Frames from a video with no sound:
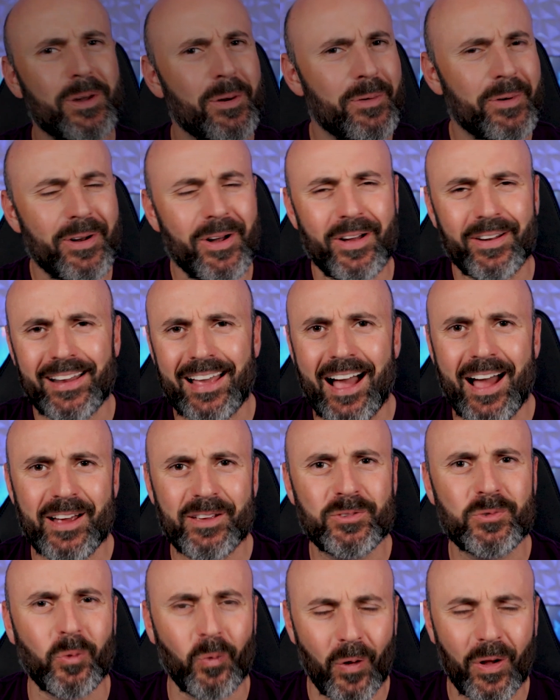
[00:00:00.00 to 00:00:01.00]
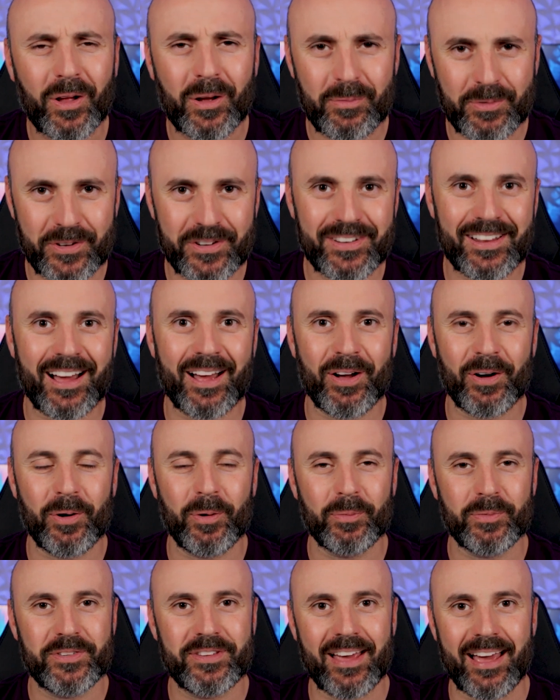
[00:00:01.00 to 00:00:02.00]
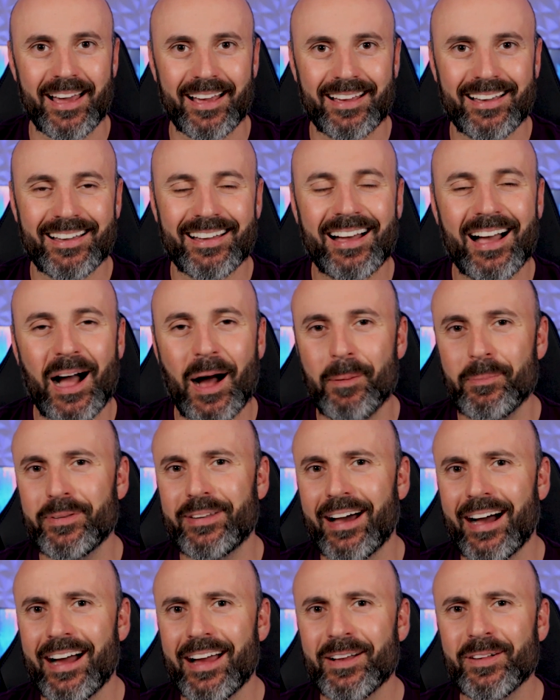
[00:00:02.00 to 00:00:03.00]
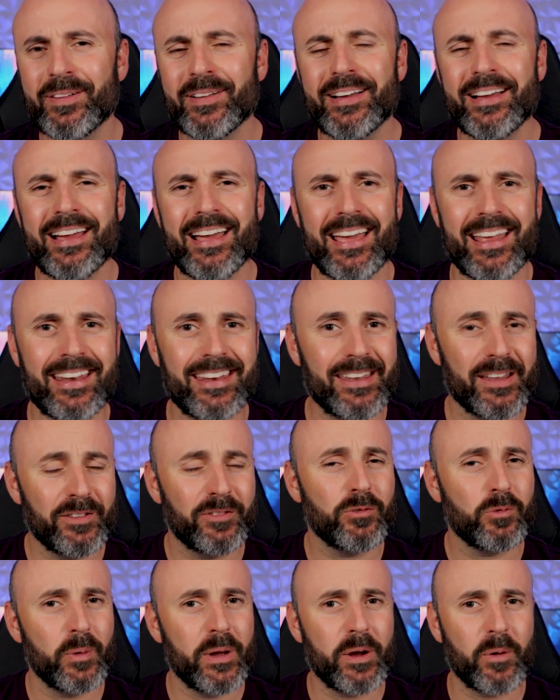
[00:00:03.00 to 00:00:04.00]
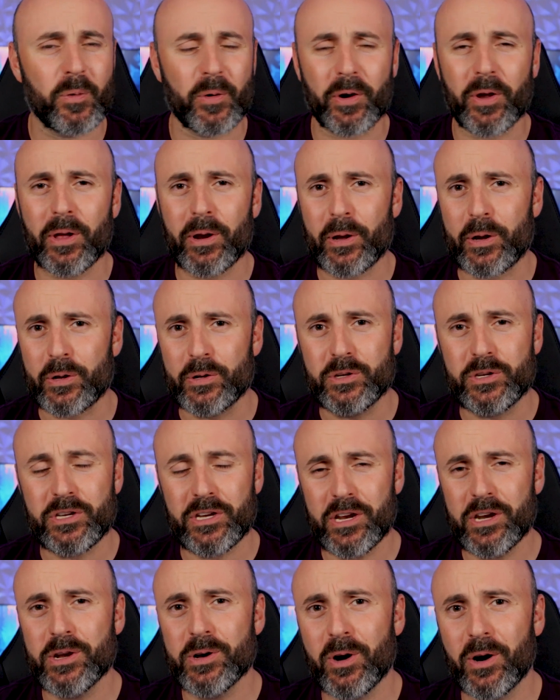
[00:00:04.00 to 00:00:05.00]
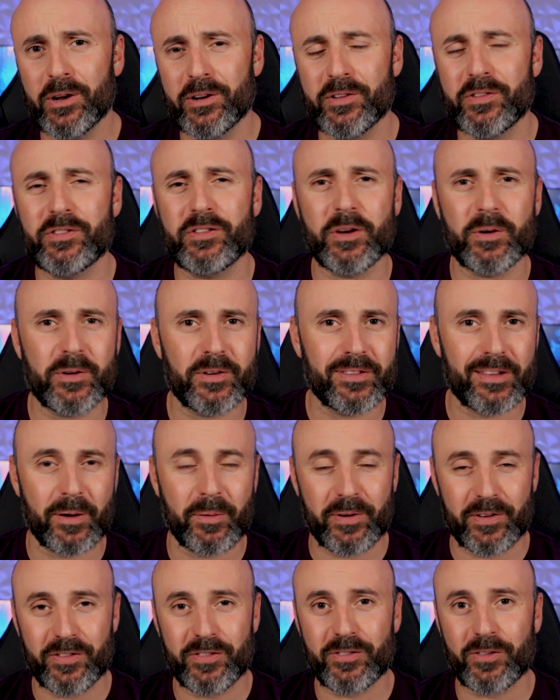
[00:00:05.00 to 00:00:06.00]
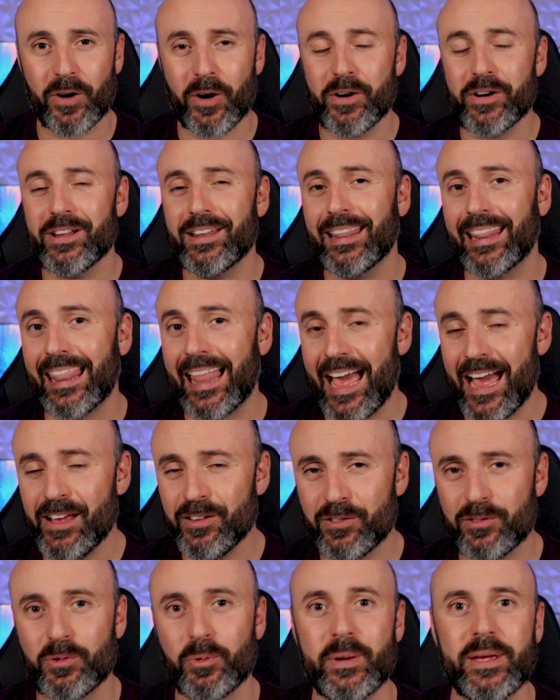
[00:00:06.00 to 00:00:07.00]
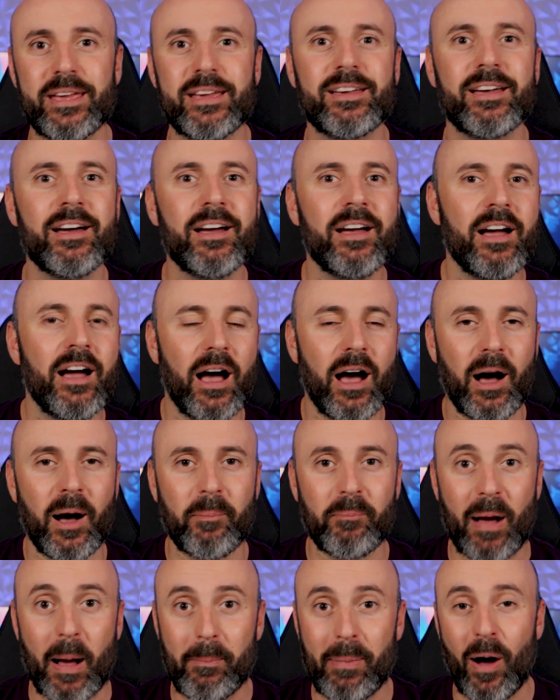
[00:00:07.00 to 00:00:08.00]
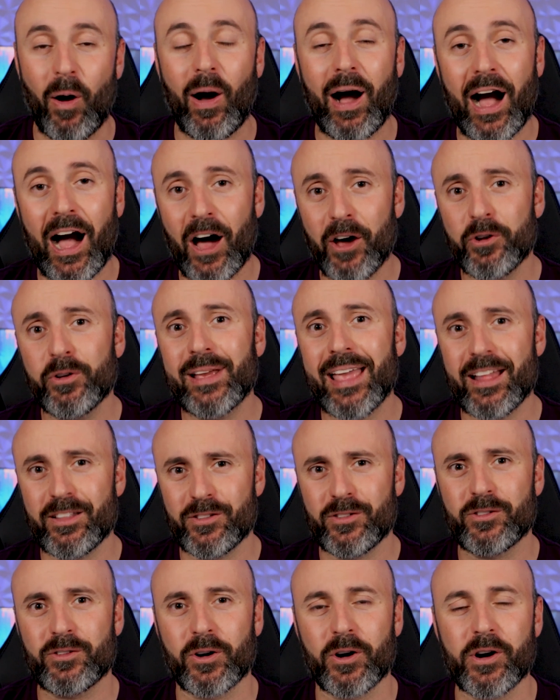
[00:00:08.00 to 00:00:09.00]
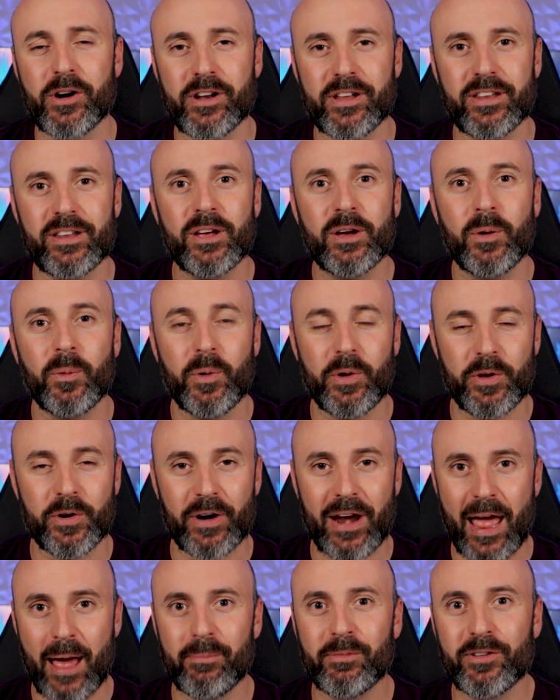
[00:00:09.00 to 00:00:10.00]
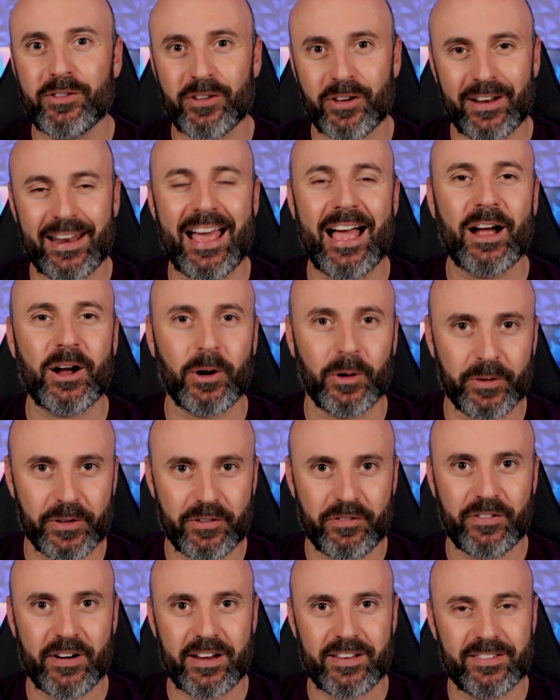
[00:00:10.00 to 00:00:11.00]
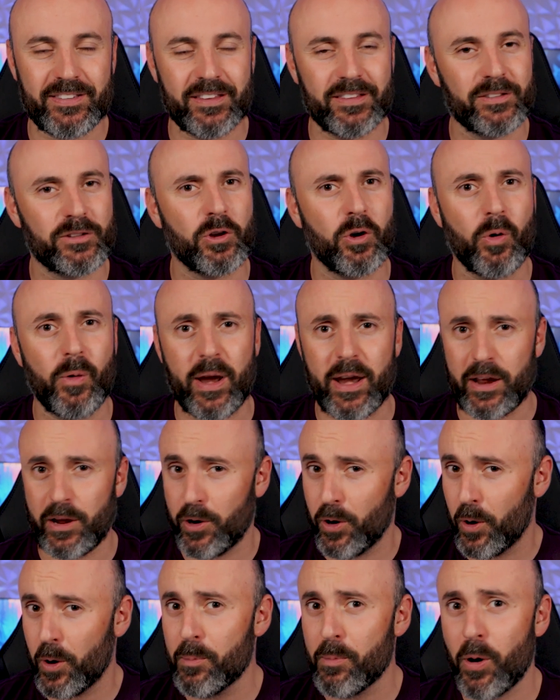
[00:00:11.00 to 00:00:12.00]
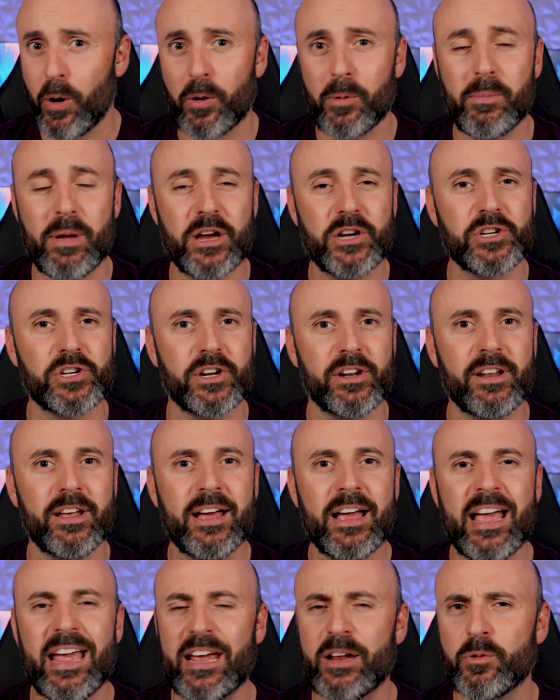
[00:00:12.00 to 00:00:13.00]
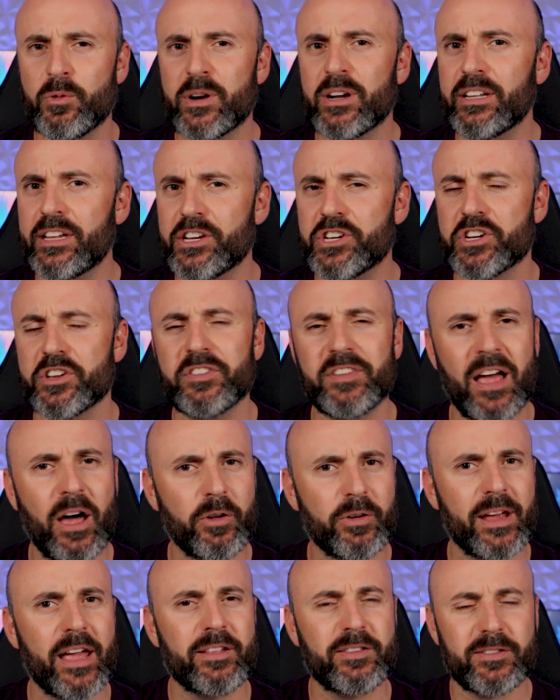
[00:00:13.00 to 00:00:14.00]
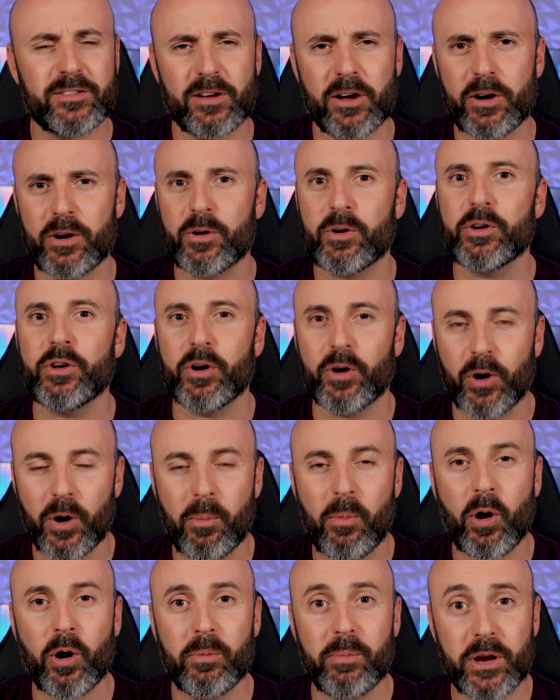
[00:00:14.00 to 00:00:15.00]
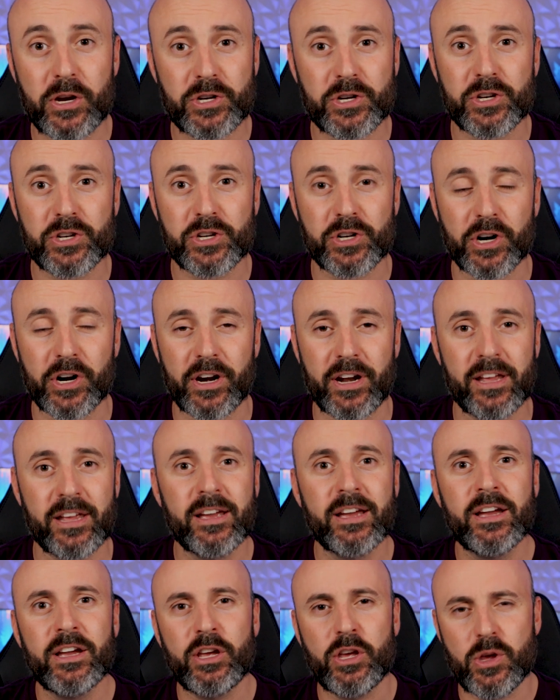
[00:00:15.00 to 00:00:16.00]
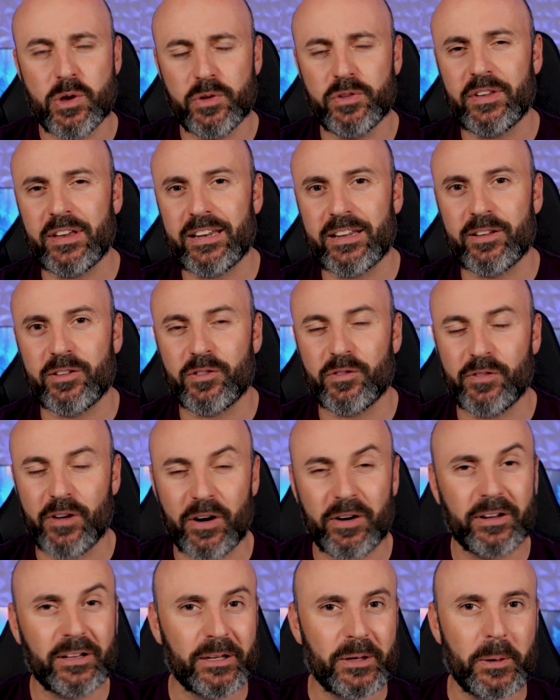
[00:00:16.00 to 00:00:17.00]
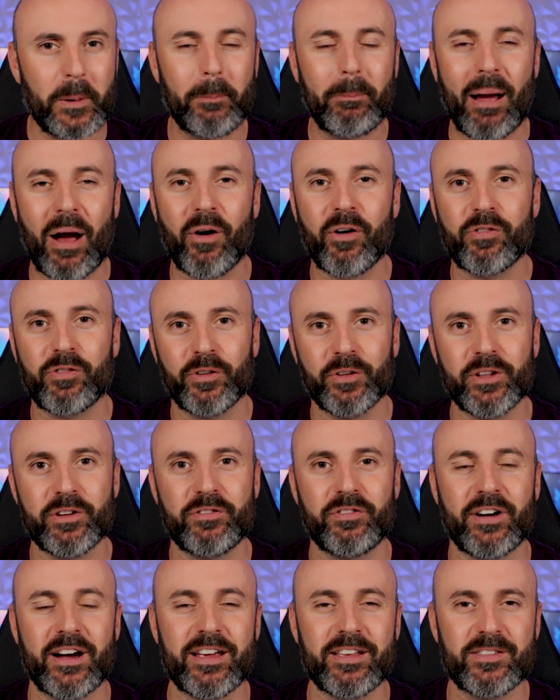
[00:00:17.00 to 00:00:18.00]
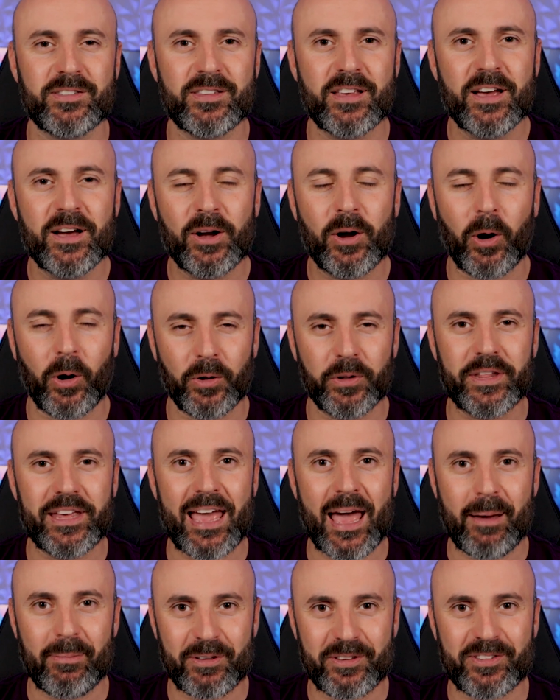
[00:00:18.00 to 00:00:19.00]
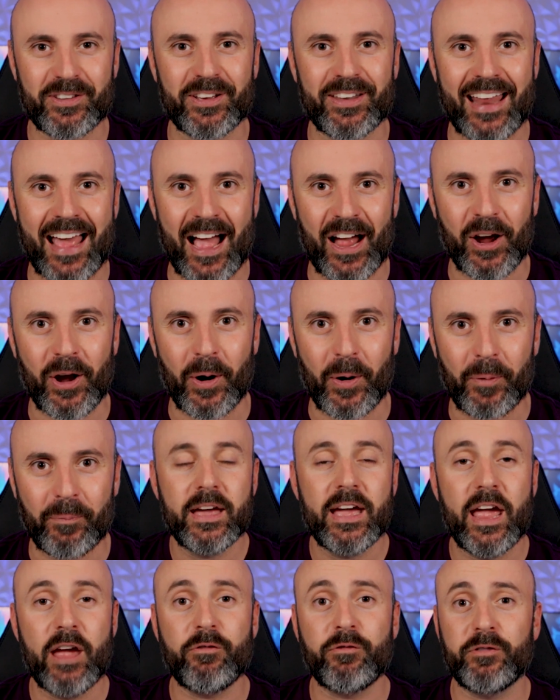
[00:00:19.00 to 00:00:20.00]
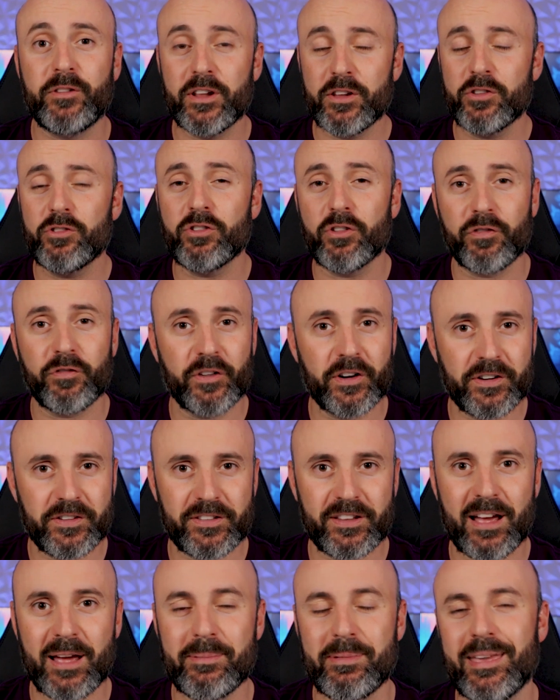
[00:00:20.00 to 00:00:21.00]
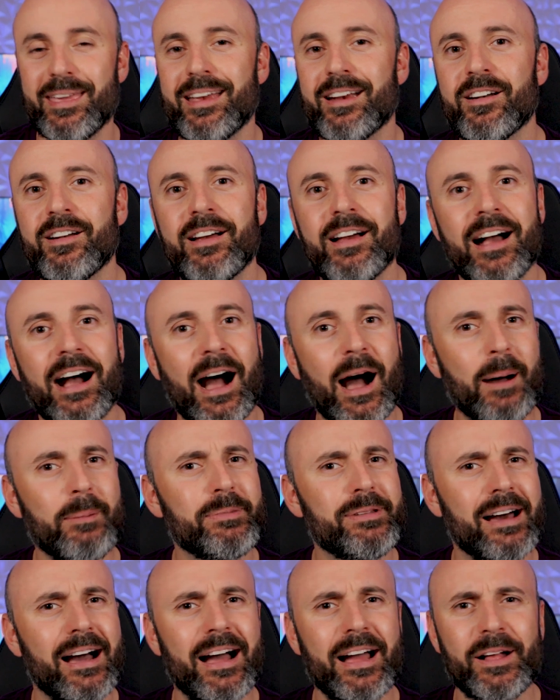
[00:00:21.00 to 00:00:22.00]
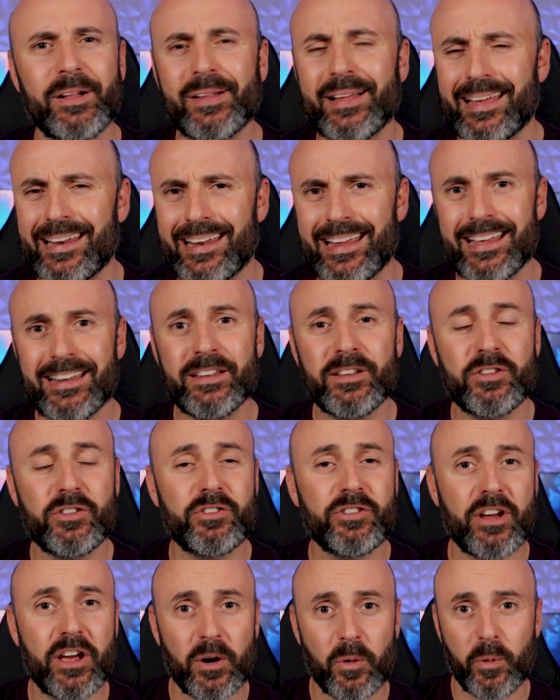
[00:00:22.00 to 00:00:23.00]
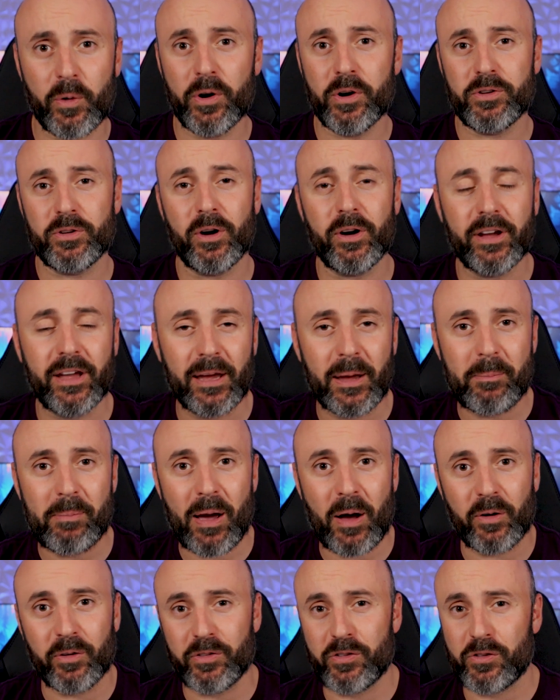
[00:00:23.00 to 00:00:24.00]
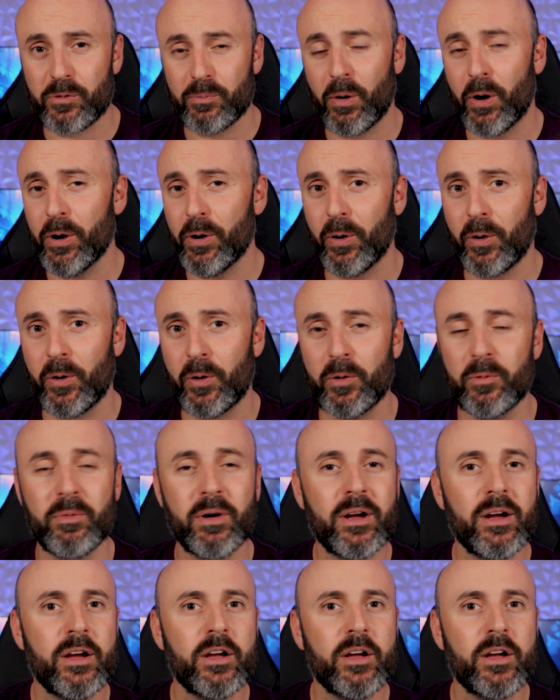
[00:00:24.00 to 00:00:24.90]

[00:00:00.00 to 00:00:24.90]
going on, guys? Welcome to Dial Home Tech. I'm Dial, and this week we're going to continue on the series that we started last week about how to get started with your Amazon Echo devices, creating home automation, and really just how to get started on your home automation journey using this very little powerful device called the Amazon Echo. If this is your first time here, I'm Dial, and in this channel we're talking about smart home